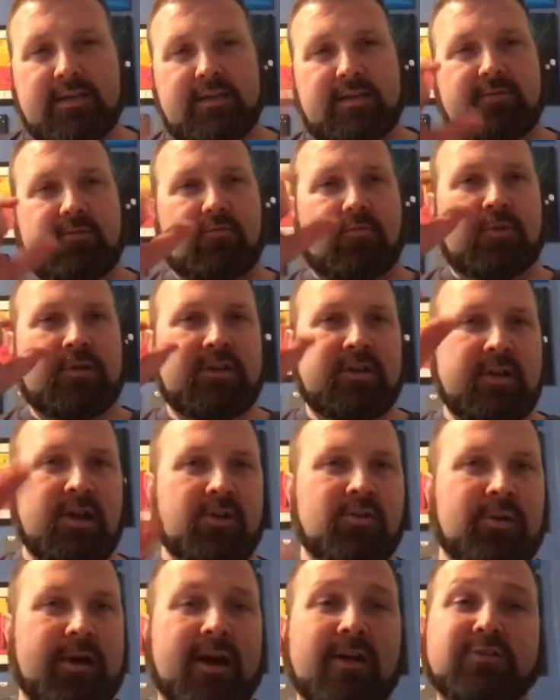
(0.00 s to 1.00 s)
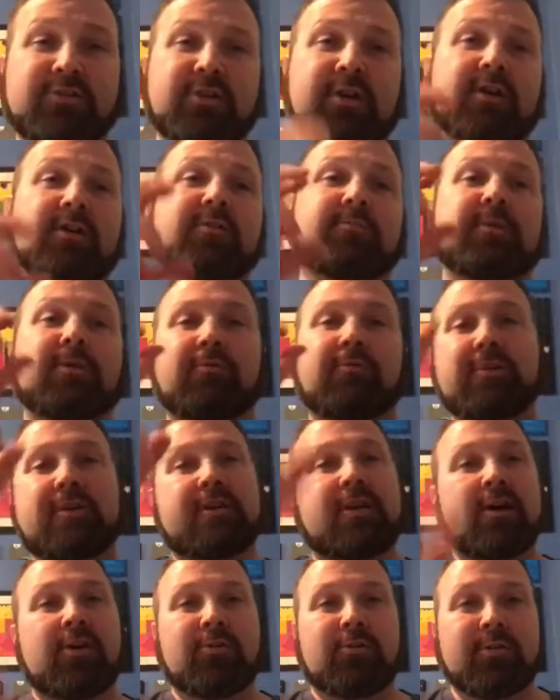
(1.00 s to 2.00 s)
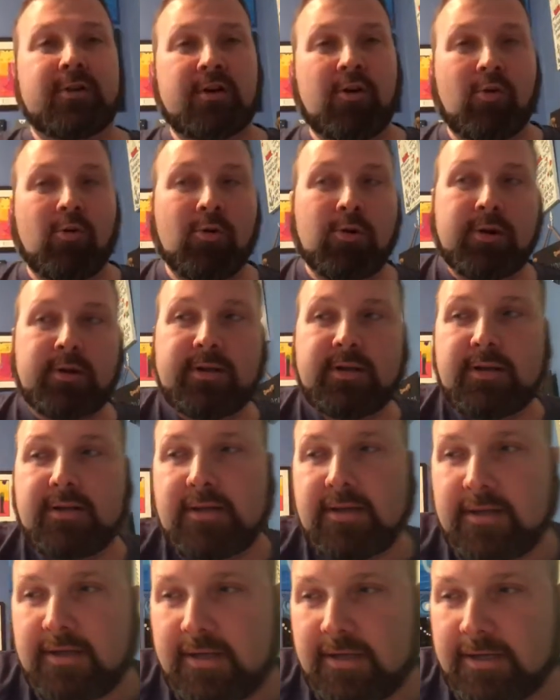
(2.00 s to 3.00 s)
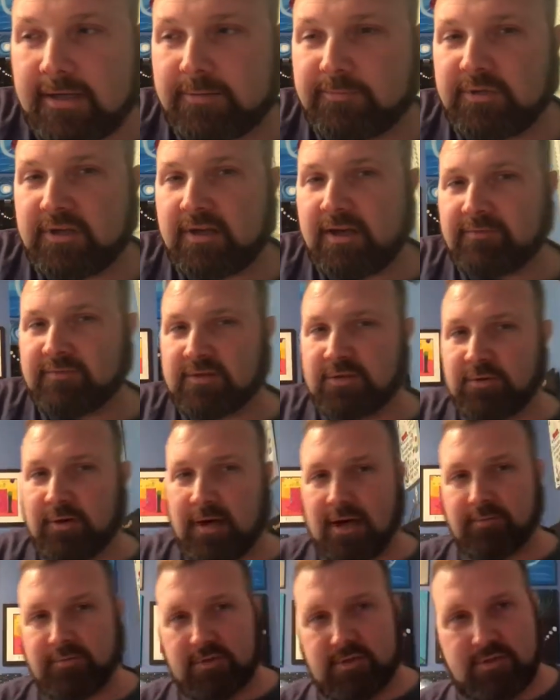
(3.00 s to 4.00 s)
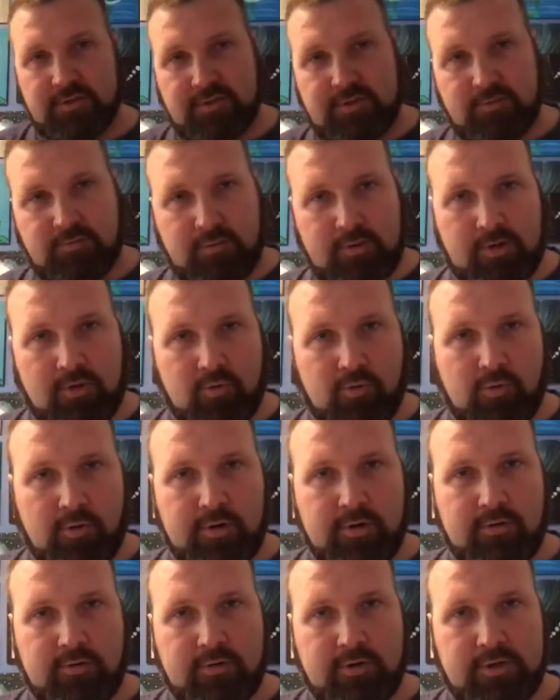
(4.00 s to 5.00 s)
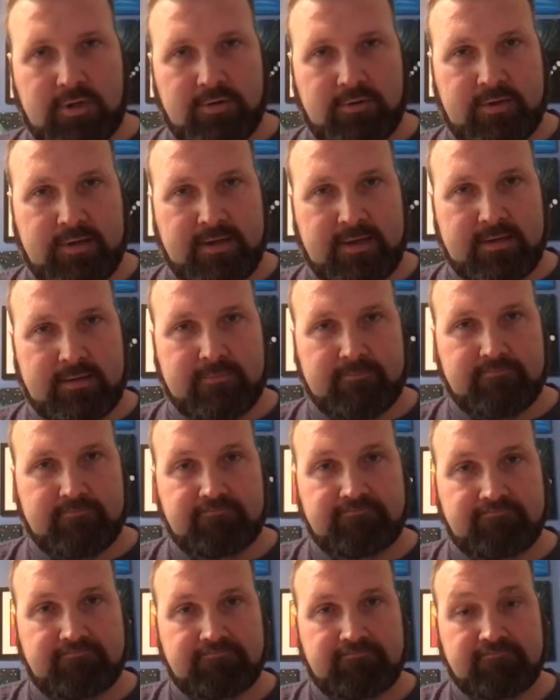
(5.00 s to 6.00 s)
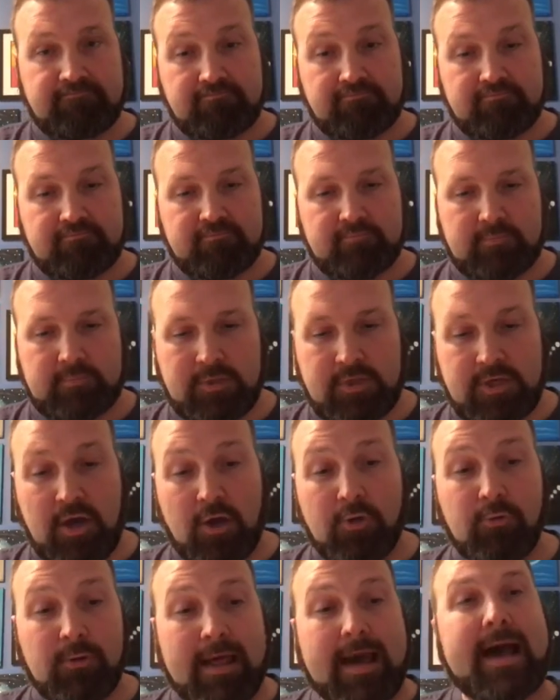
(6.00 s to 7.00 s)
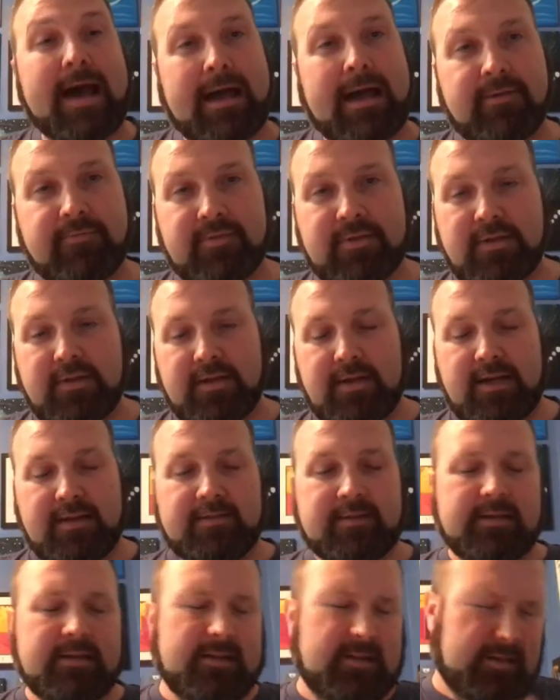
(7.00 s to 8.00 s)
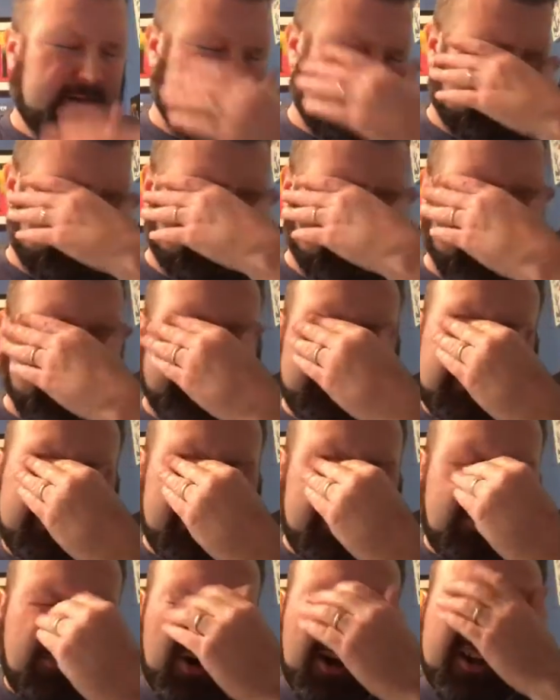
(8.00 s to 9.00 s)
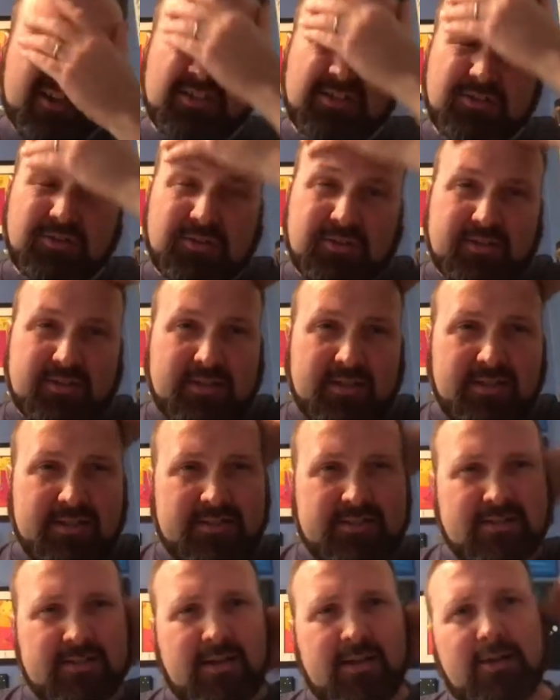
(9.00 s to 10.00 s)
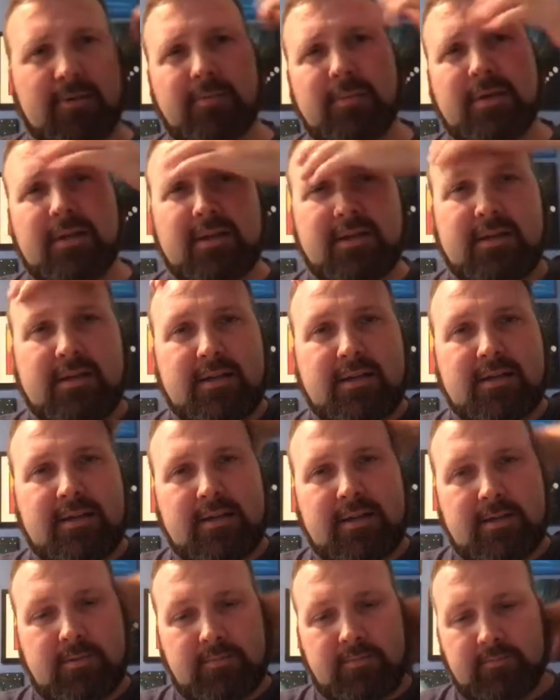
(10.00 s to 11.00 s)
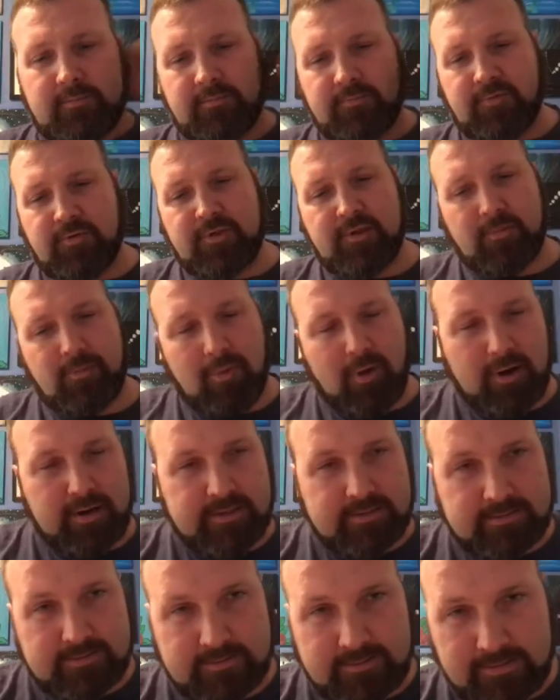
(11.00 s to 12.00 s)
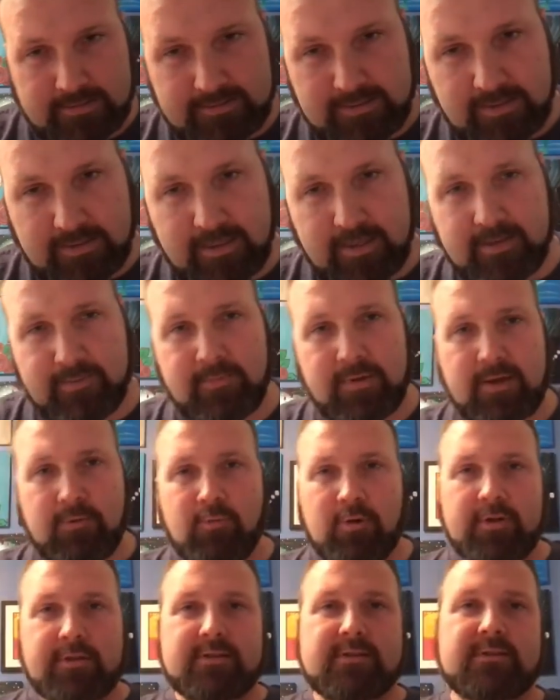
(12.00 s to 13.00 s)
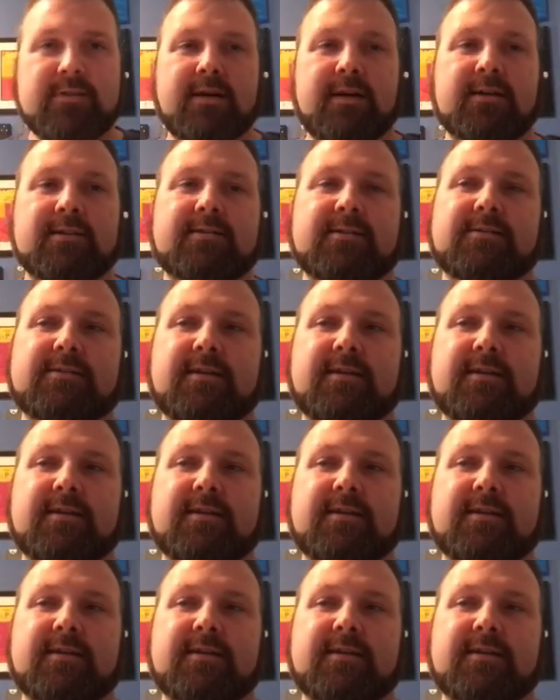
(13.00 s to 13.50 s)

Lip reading: When you go to, I'll show you, but when you go to record, you have two options. You can record or you can go live. I think Buck City Breaks uses this for their breaks and things like that. And what this does is